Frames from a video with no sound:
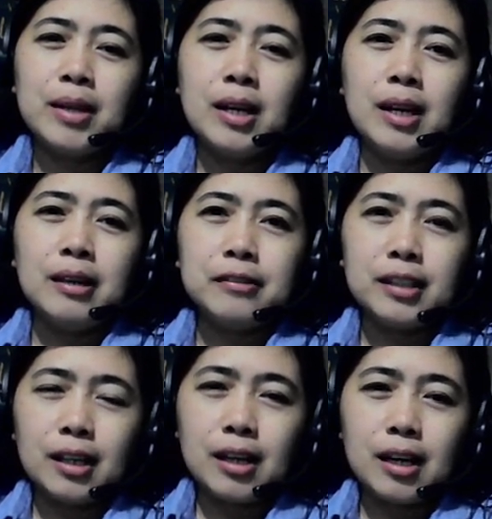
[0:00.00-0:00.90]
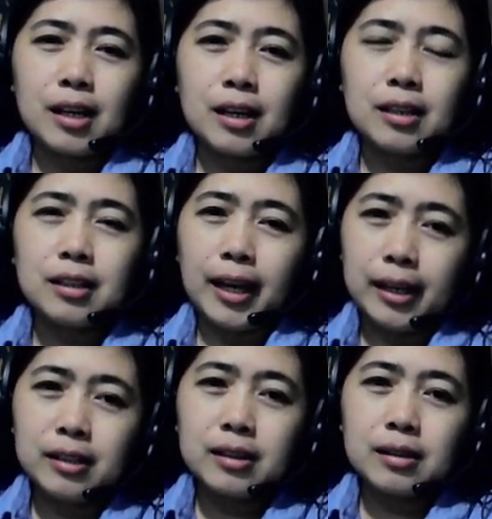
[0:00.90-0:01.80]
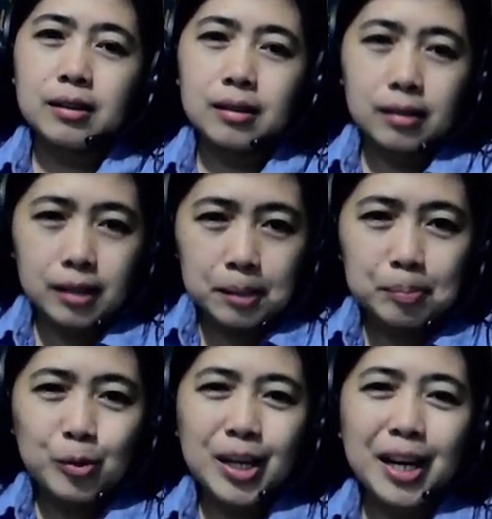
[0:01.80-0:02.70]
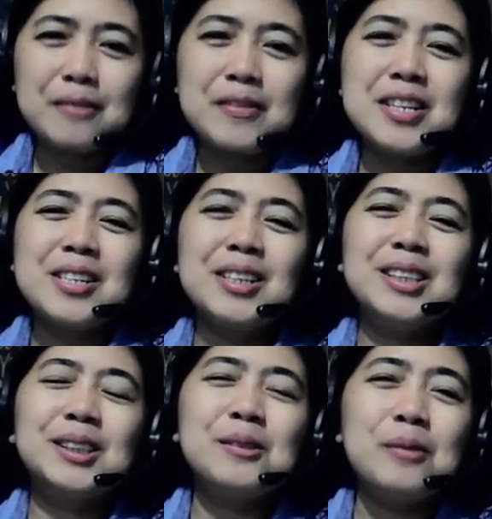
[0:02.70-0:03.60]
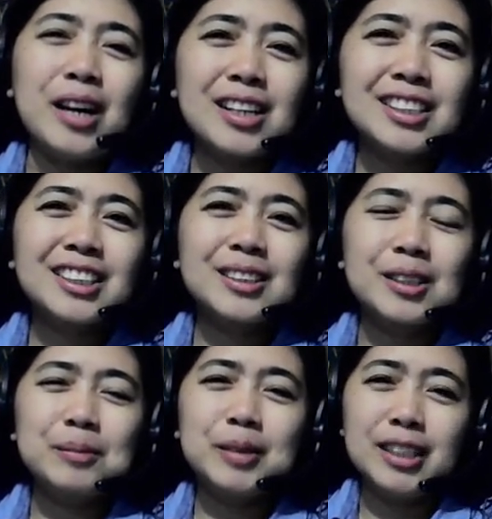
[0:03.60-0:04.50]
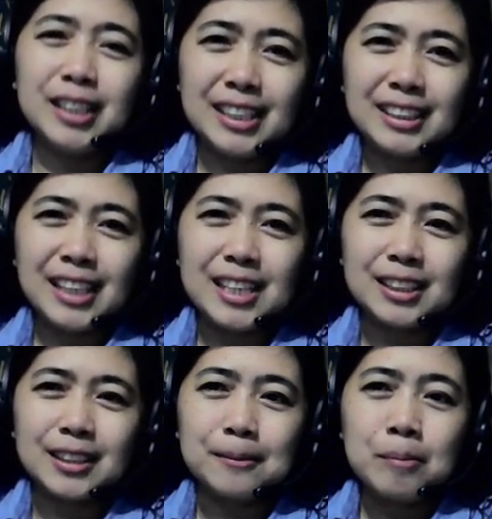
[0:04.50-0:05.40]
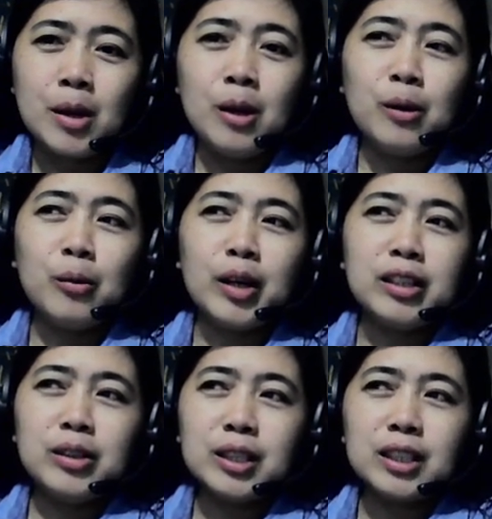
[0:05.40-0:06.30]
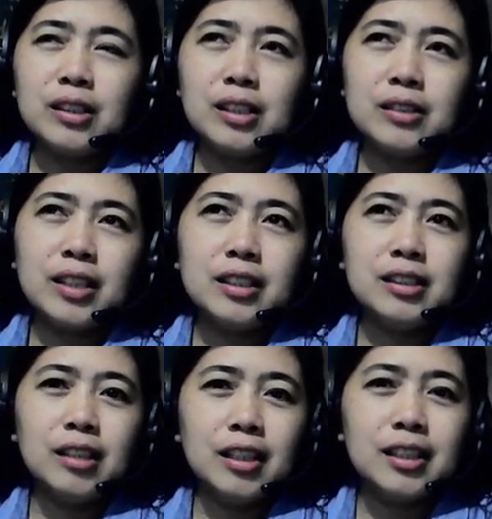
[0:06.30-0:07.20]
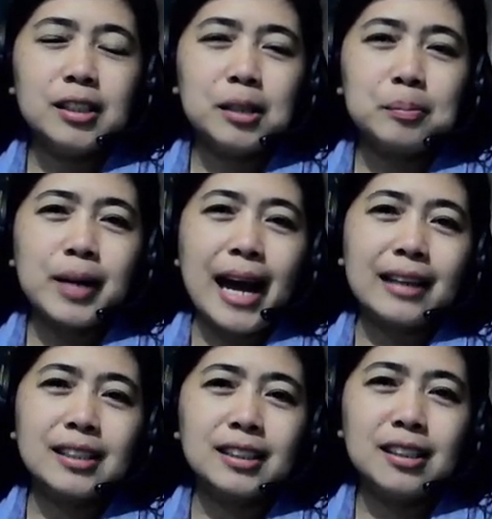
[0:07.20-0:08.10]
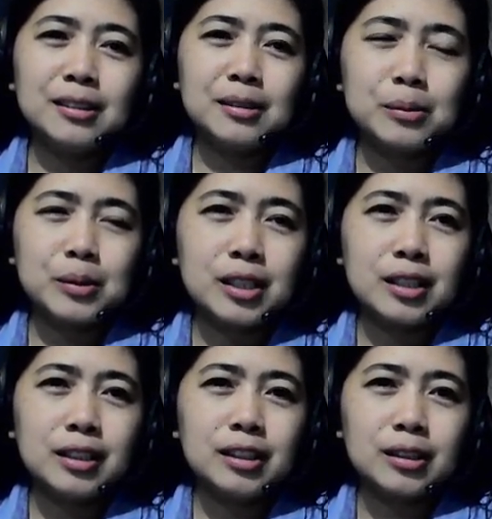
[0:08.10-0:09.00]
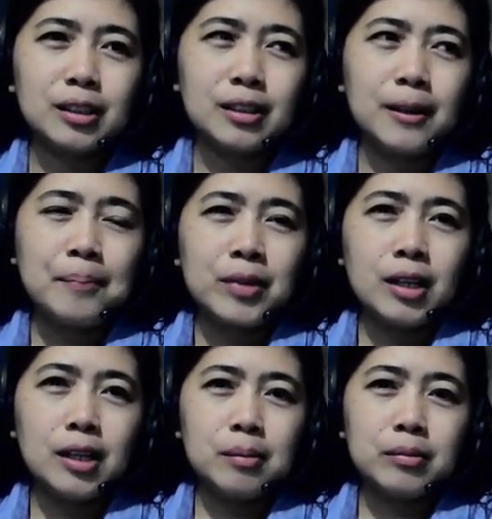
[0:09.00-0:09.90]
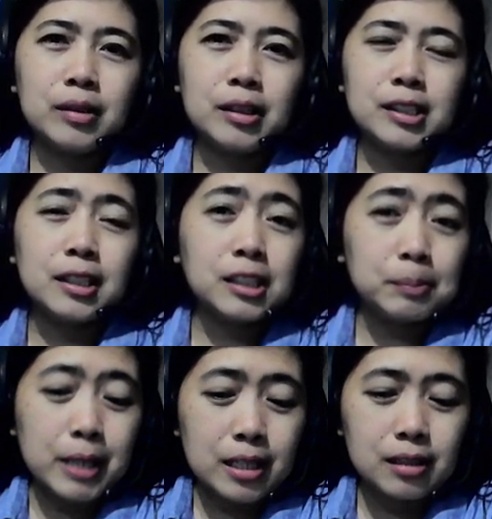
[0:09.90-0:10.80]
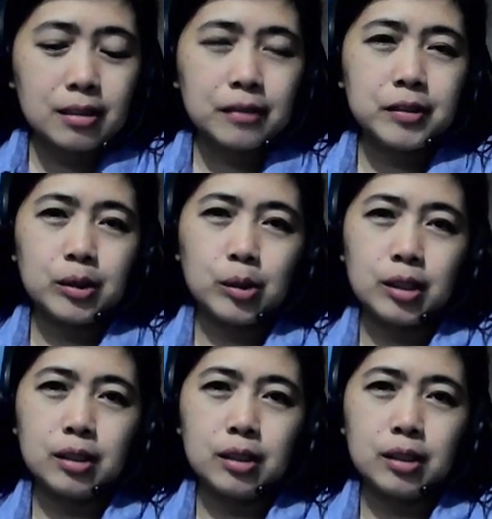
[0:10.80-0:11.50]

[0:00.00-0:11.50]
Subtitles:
the eighth tip we have here is to watch your pronunciation. When you're already done practicing the words or the speed of your